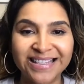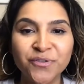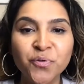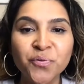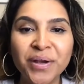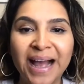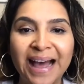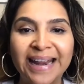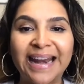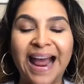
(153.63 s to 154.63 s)
to
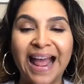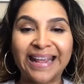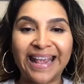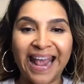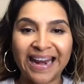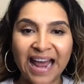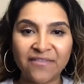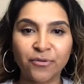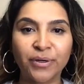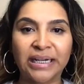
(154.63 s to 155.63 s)
God and I can
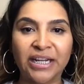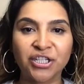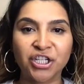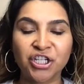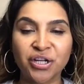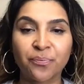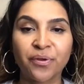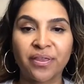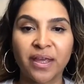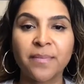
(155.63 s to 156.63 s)
have a relationship
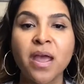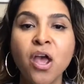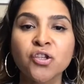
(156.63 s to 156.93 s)
with him.